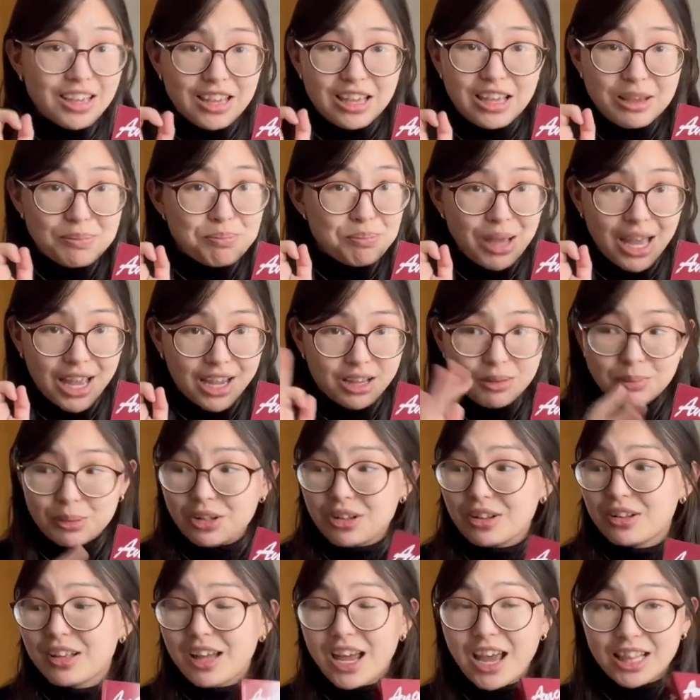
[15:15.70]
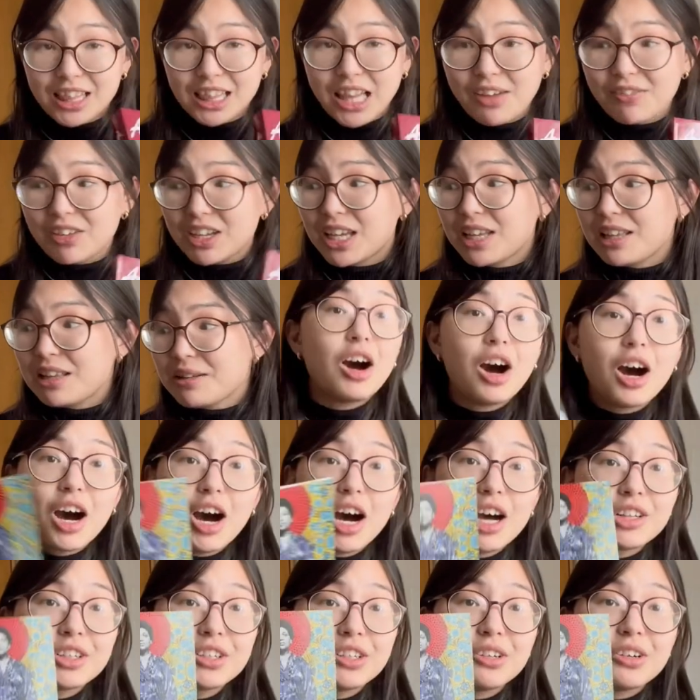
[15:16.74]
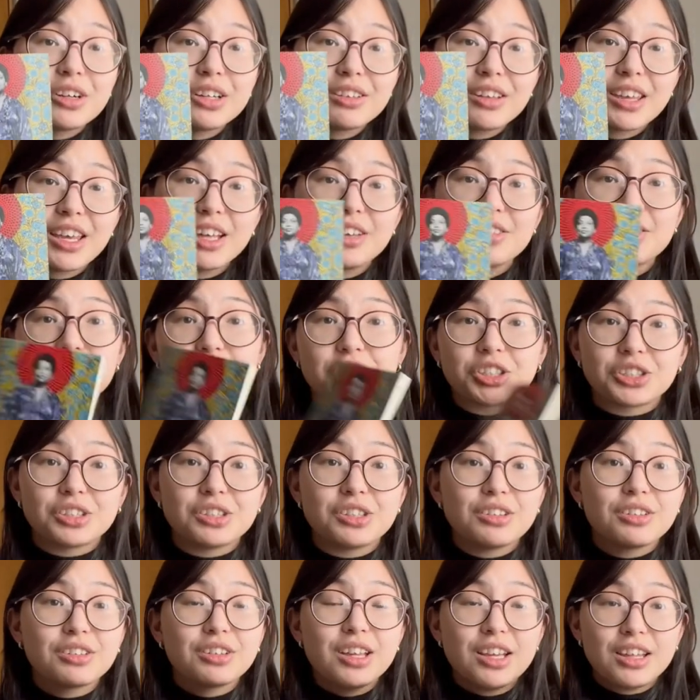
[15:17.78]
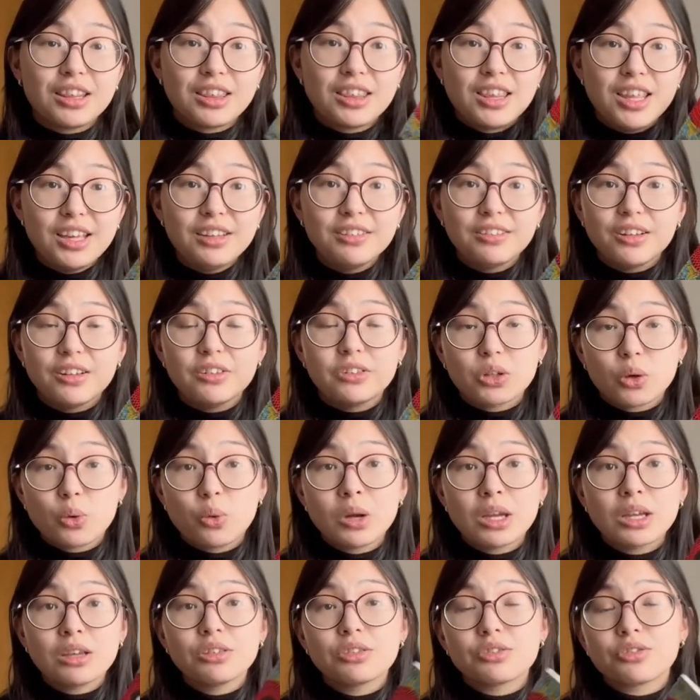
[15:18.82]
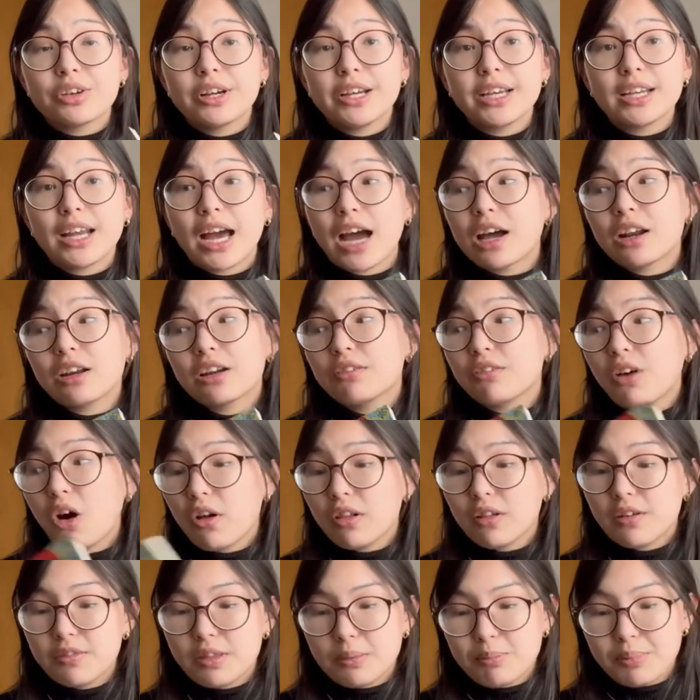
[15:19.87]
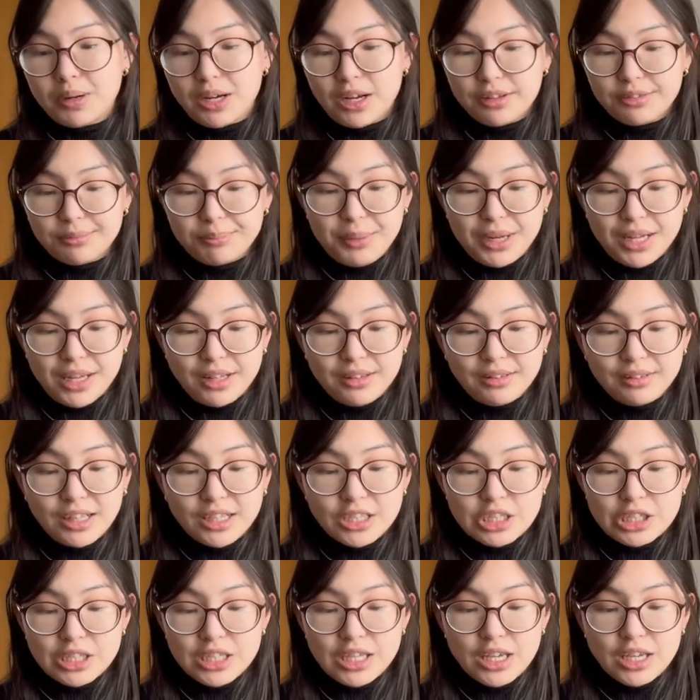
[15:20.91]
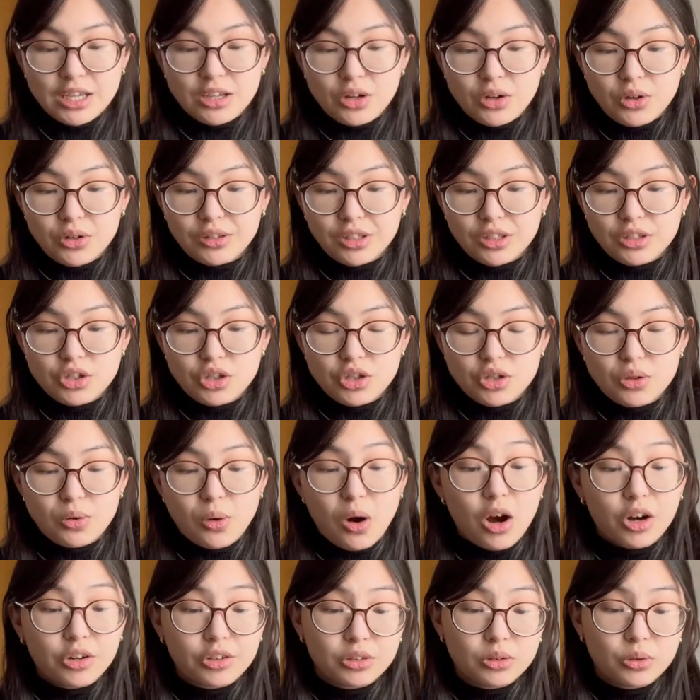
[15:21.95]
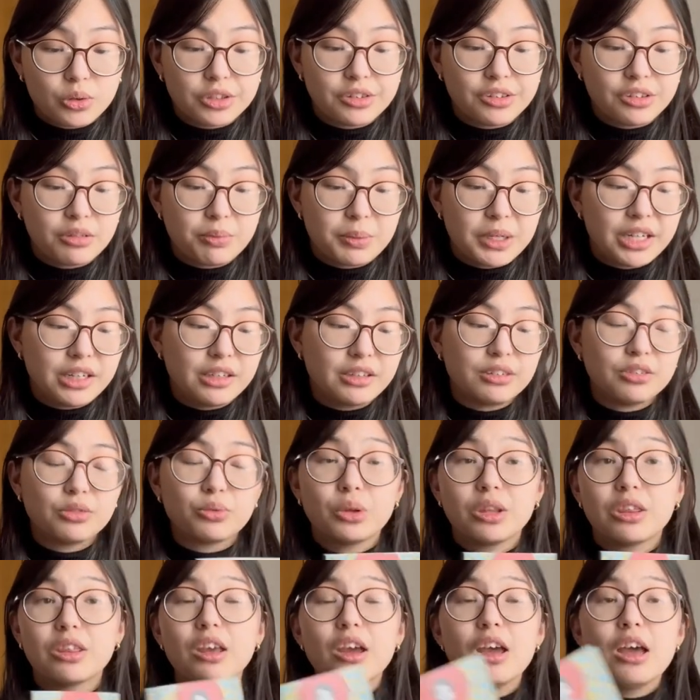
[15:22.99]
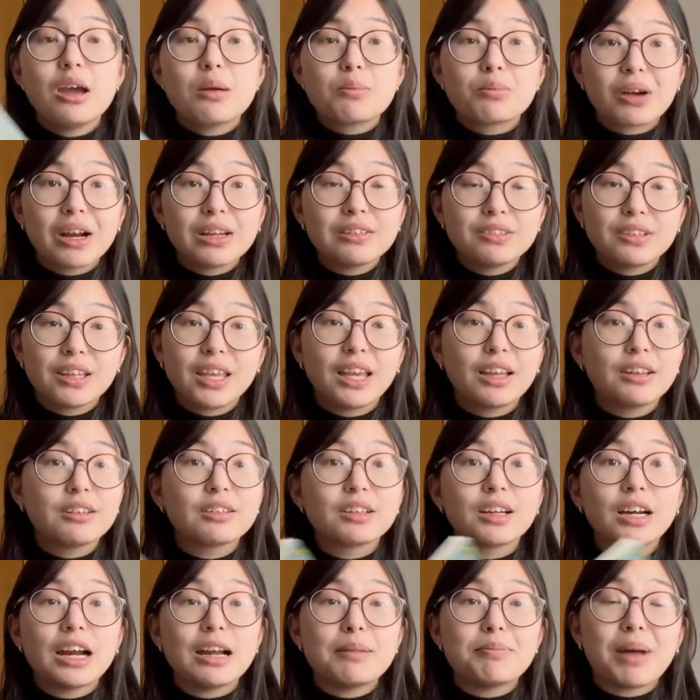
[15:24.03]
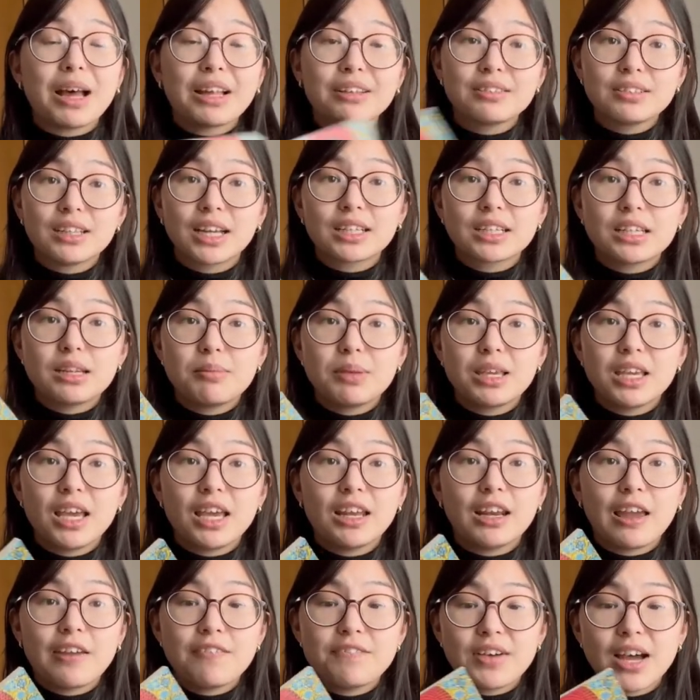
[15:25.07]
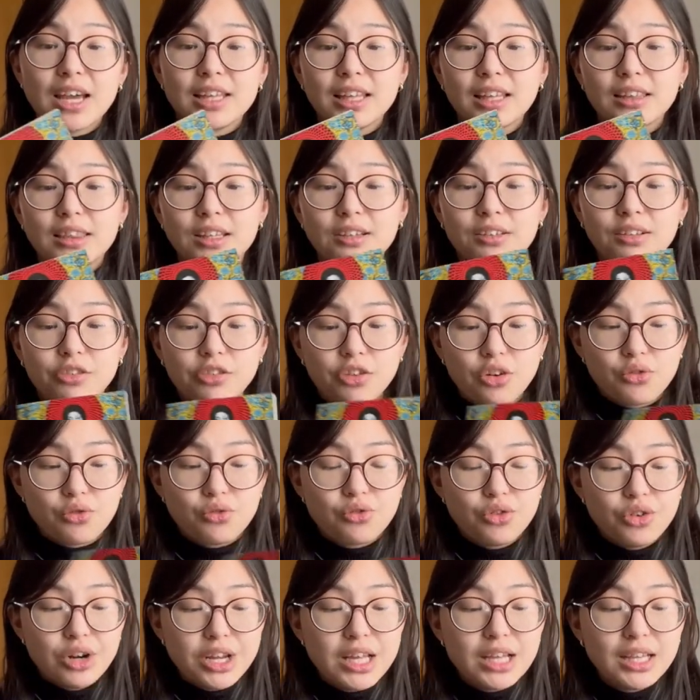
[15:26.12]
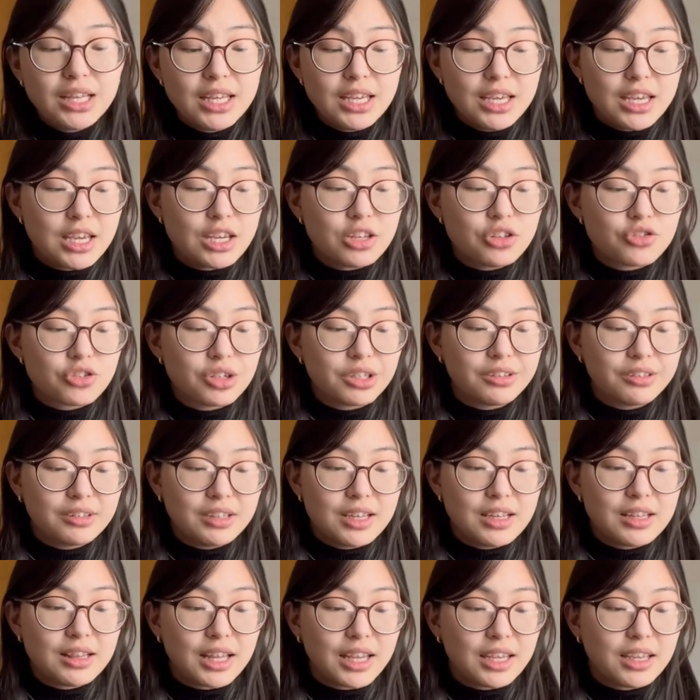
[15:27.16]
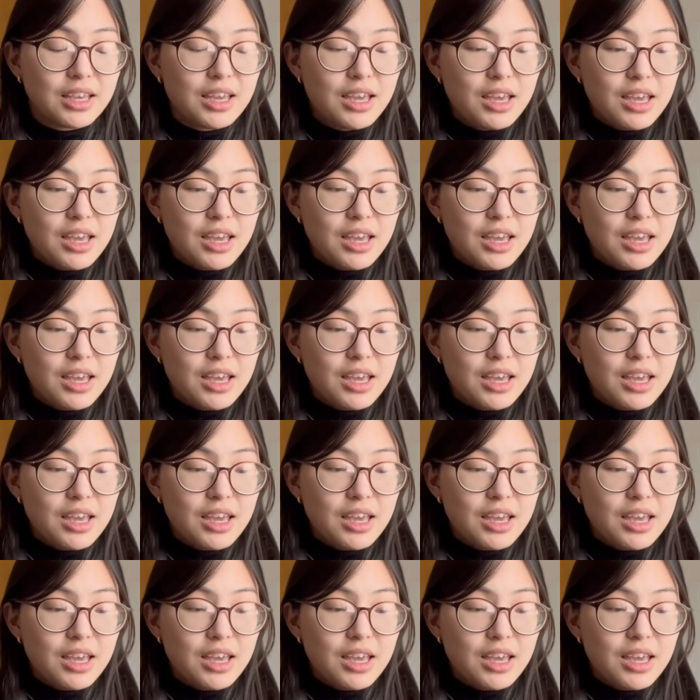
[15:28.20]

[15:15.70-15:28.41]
impeccable. I love it. Audre Lorde's Cancer Journals. This is the quickest read out of all of the books, but essentially it goes into Audre Lorde's experience with breast cancer and mastectomy. And I find that this is a really interesting, like,